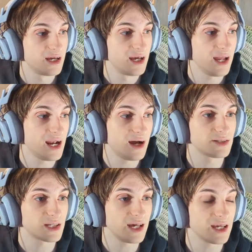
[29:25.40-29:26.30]
And I
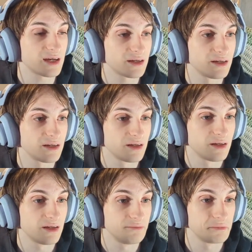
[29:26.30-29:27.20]
was like,
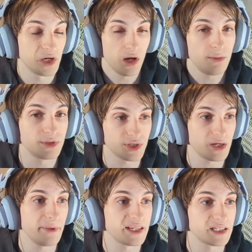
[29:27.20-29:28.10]
you know, I'm just
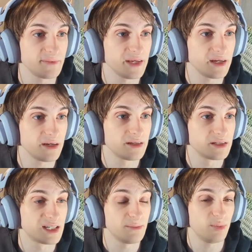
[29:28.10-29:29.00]
gonna make something
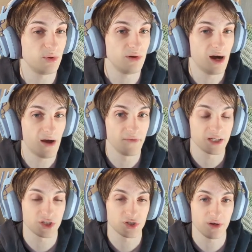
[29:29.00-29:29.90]
simple on
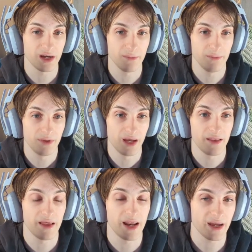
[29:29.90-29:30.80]
this stream.
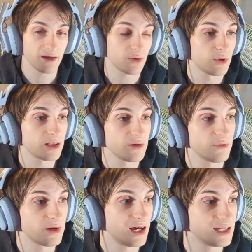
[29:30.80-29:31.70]
And then I quickly
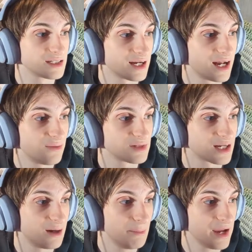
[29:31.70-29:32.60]
realized that I was
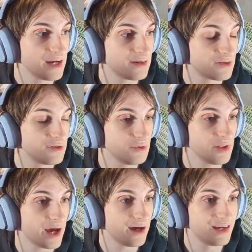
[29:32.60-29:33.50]
not made to do
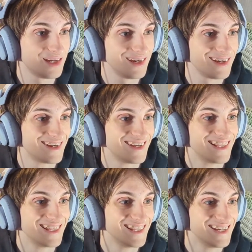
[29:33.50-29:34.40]
that.
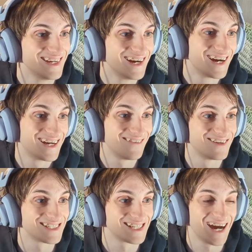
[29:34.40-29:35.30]
I
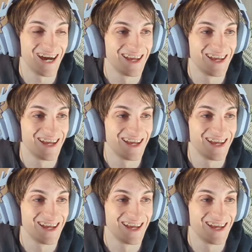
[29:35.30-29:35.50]
was not.